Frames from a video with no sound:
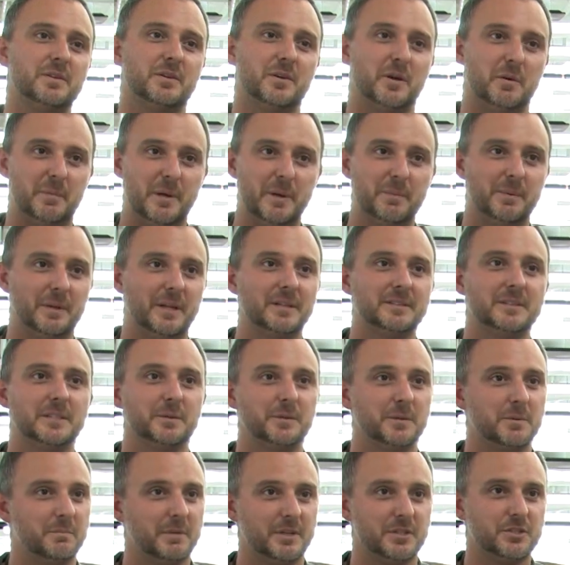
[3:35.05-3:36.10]
There are people out there
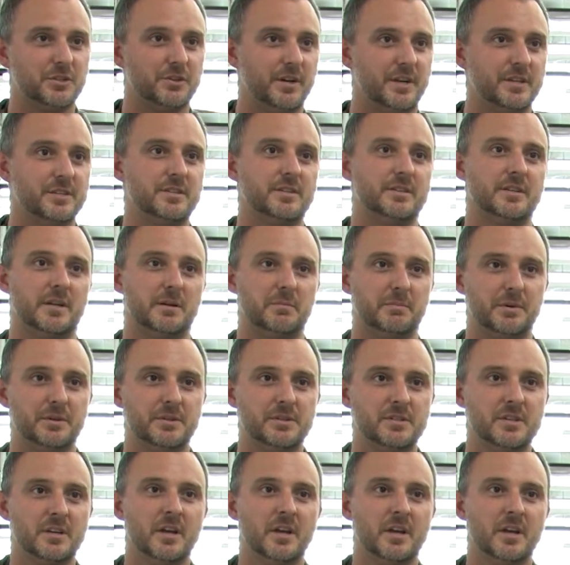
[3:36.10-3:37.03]
with much crazier numbers.